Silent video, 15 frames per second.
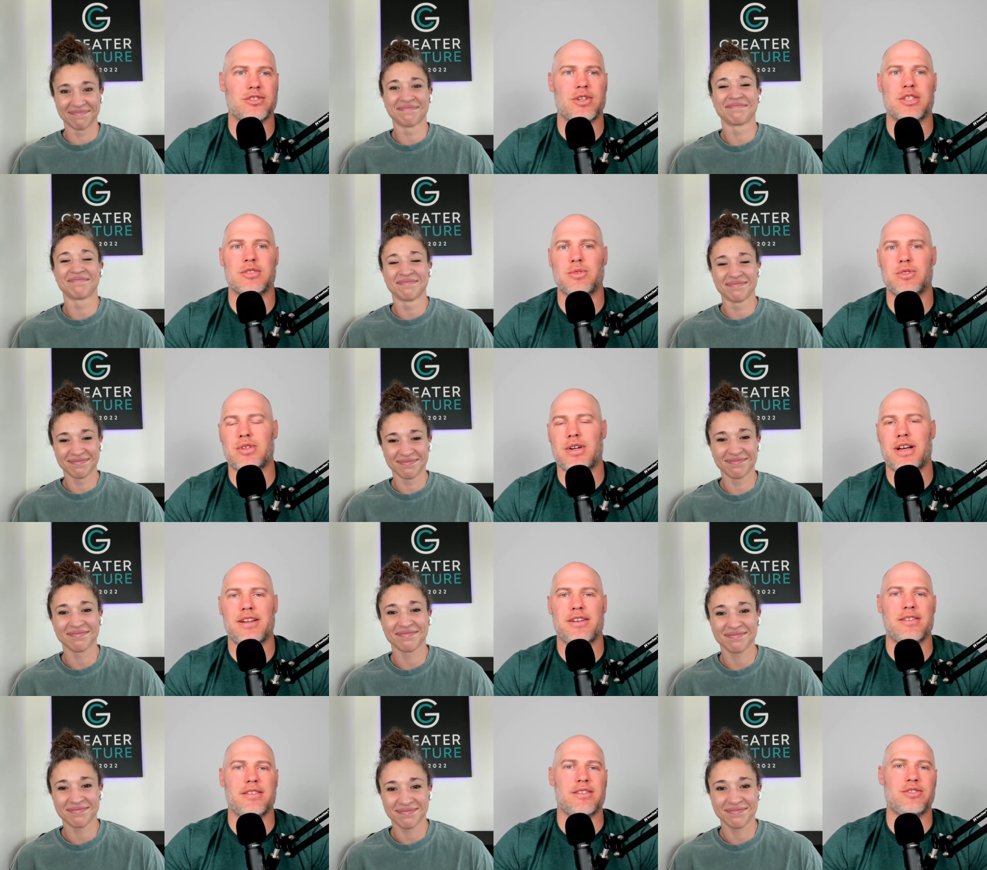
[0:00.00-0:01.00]
Speaker 1: drinks we try
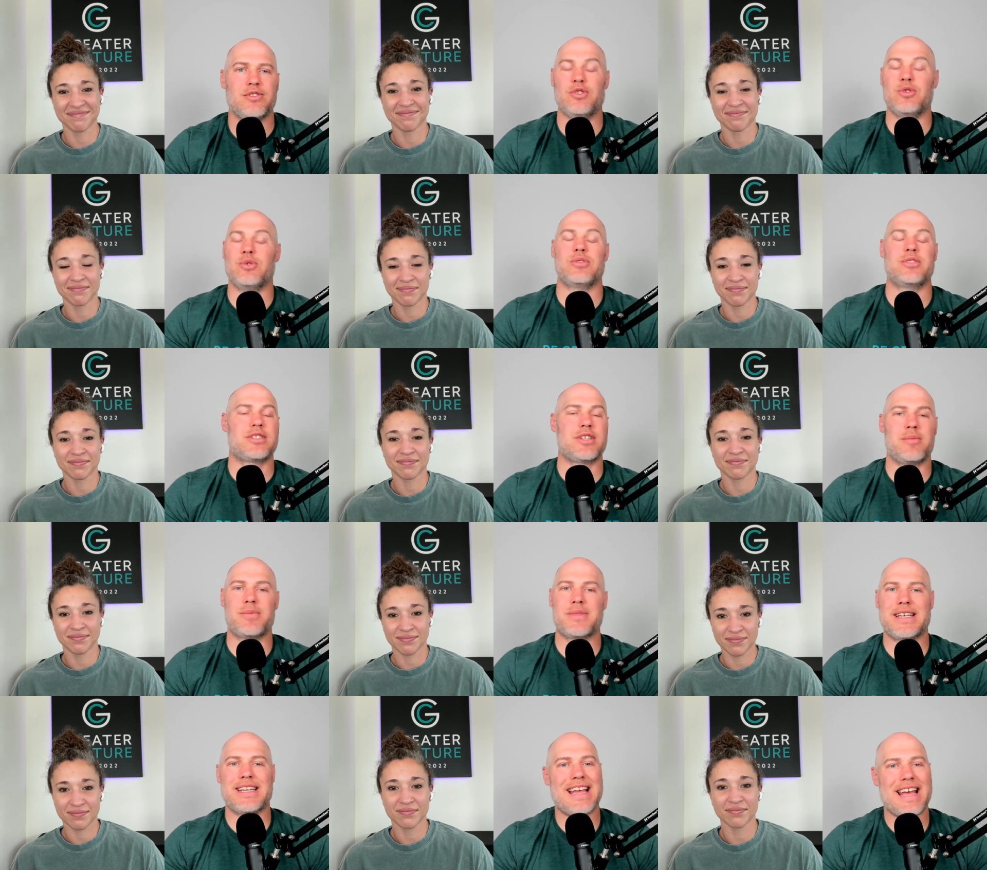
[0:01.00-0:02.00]
and use
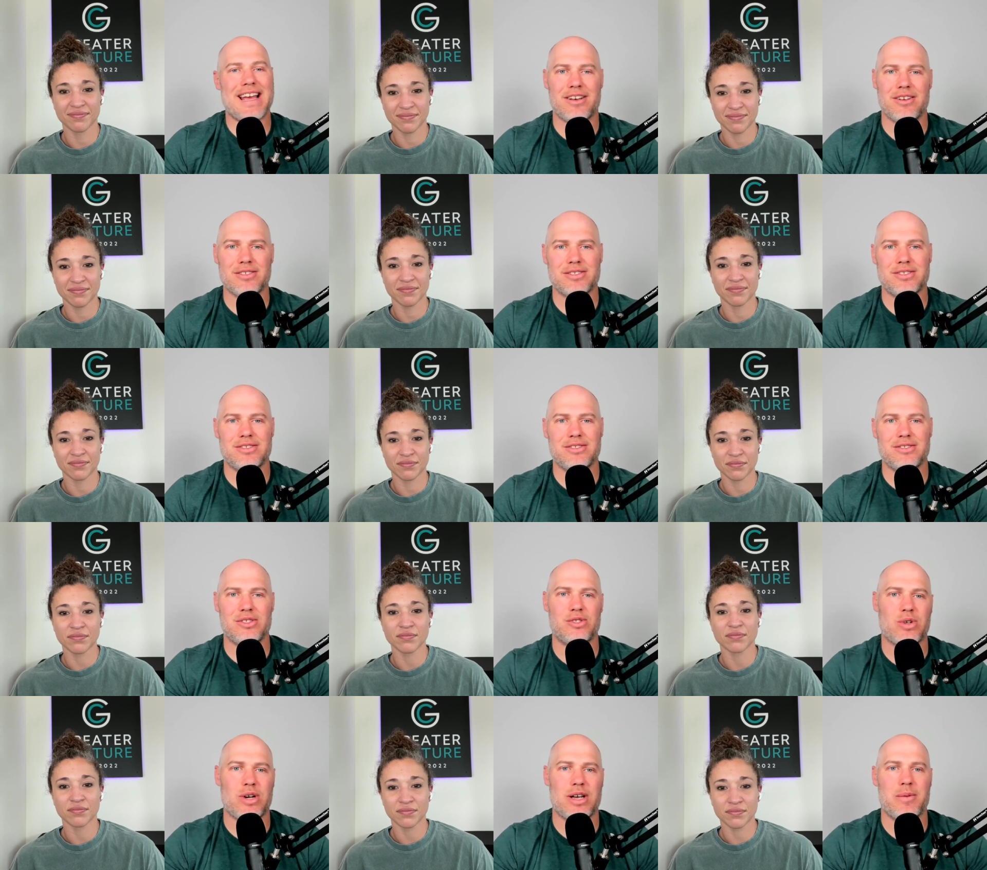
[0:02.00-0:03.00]
something else to
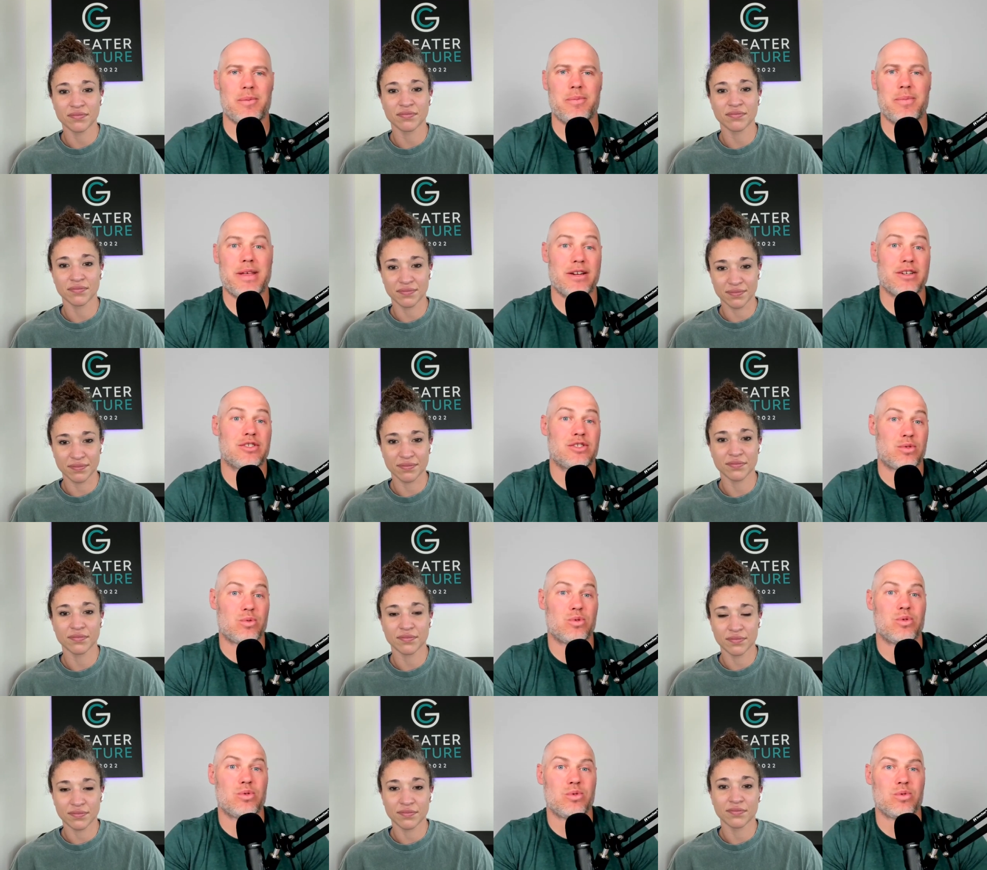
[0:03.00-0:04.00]
try and get us
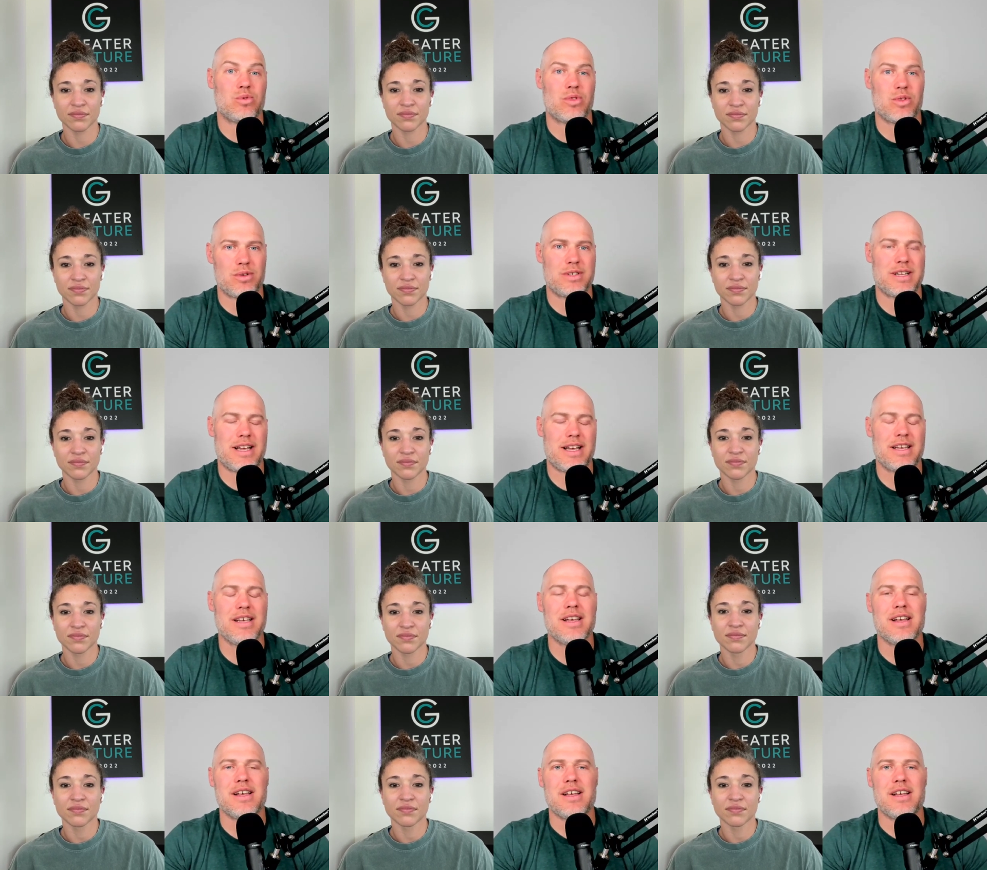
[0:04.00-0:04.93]
through the day